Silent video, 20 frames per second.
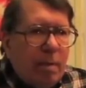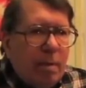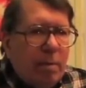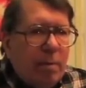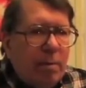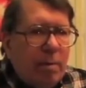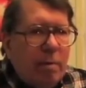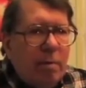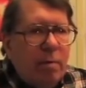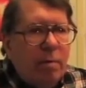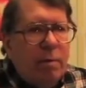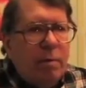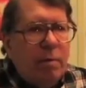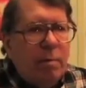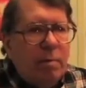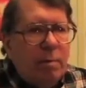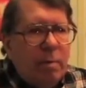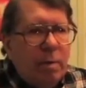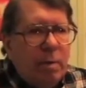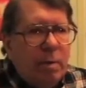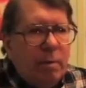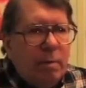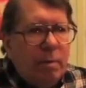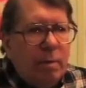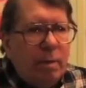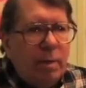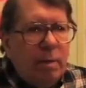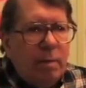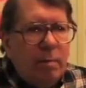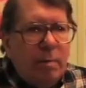She went over to
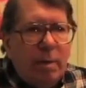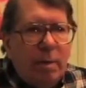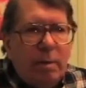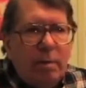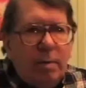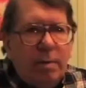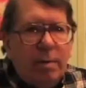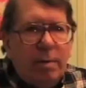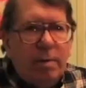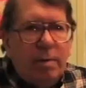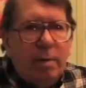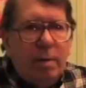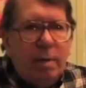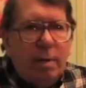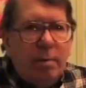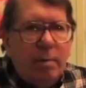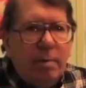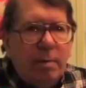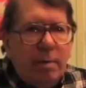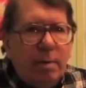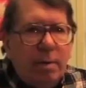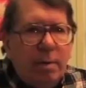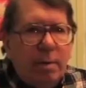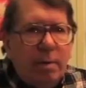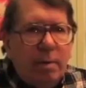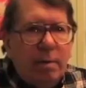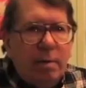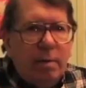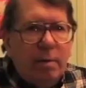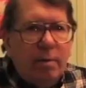Elliot Meyerowitz's lab. He was
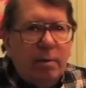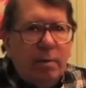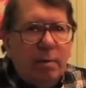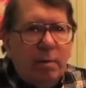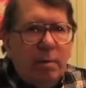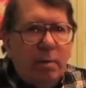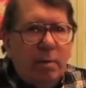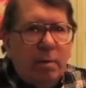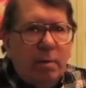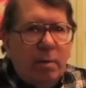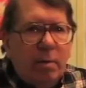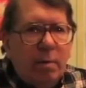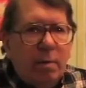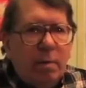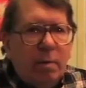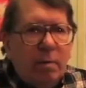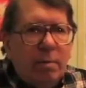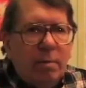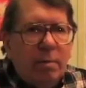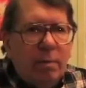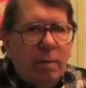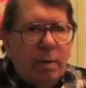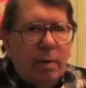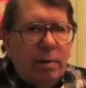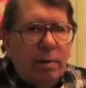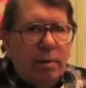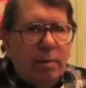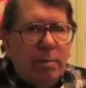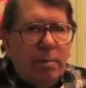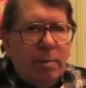nice enough to
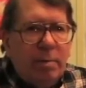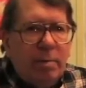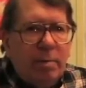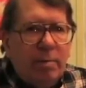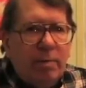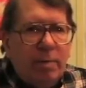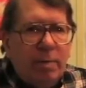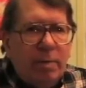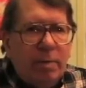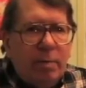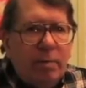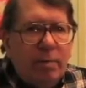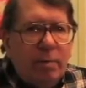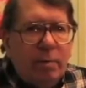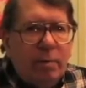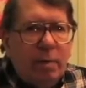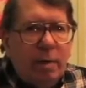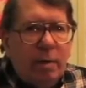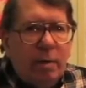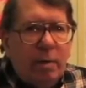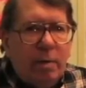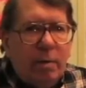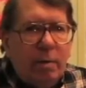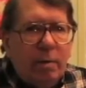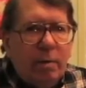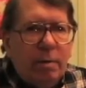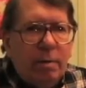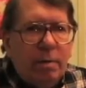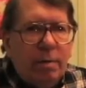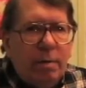provide some supervision for trying to
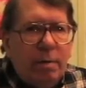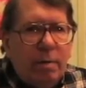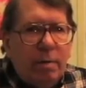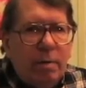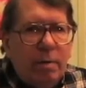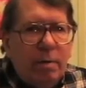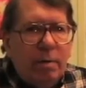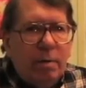clone this gene.